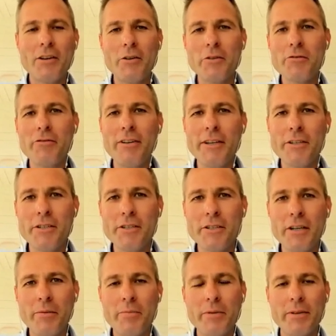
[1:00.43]
The close
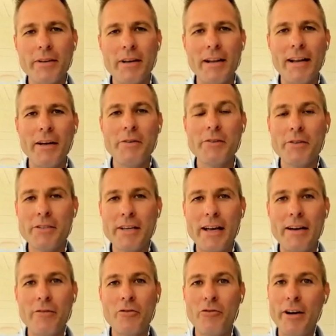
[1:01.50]
relationship allows us to
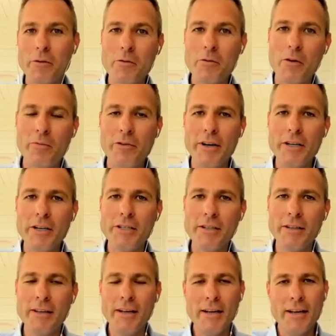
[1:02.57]
have greater
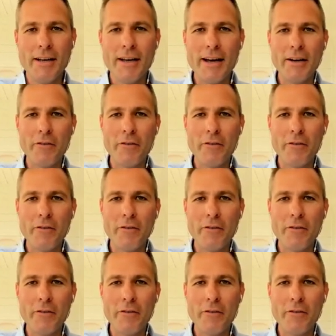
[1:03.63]
cooperation